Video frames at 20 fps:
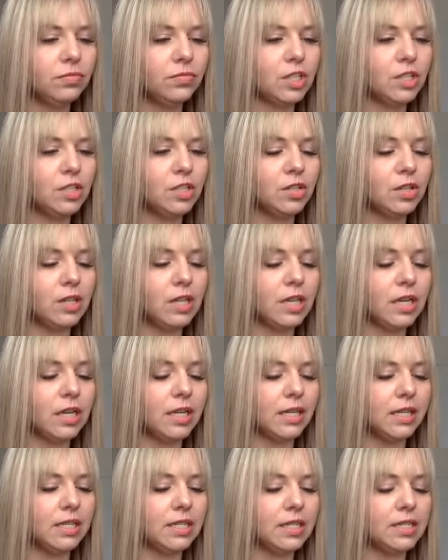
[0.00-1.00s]
So then I
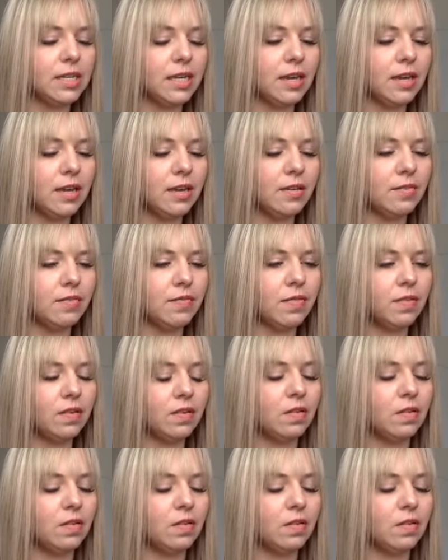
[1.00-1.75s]
can save